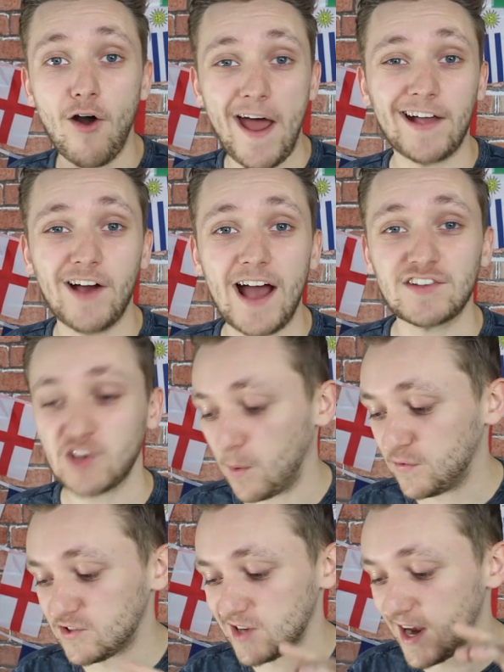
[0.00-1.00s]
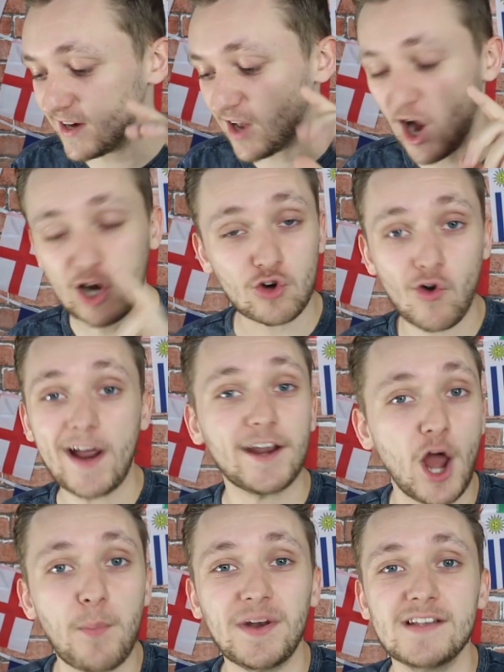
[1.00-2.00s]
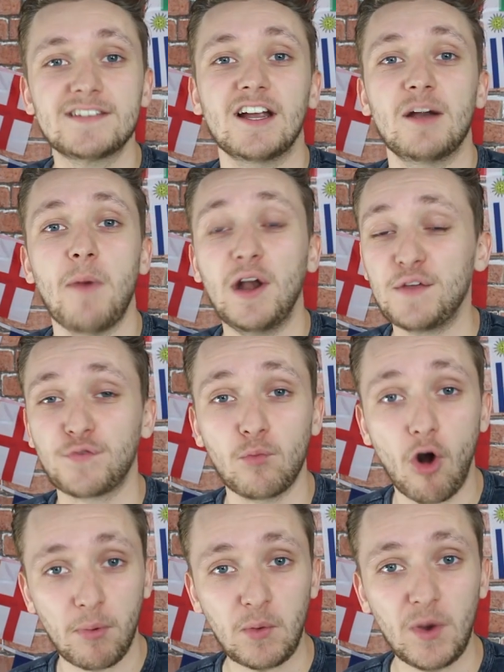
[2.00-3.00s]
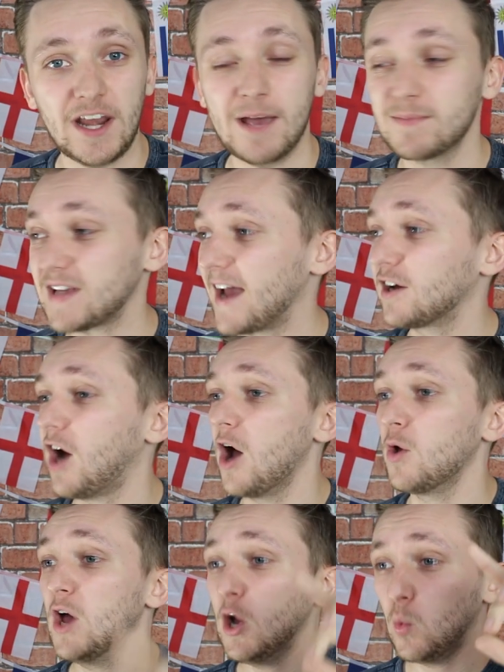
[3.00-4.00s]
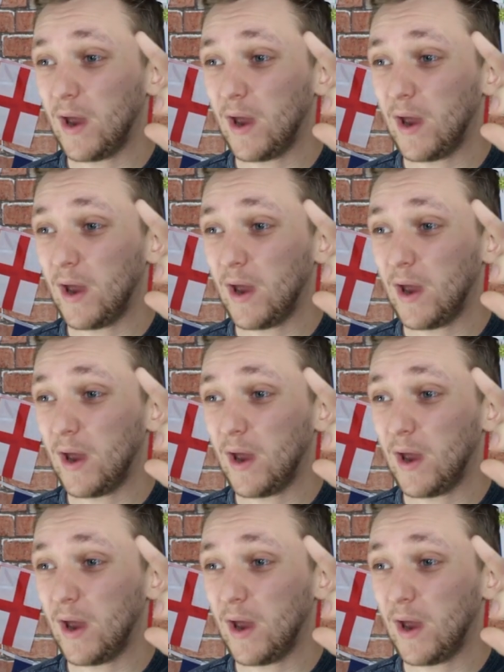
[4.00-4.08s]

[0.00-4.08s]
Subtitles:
Alright guys, so we've seen a cracking opening ceremony from Robbie Williams and co.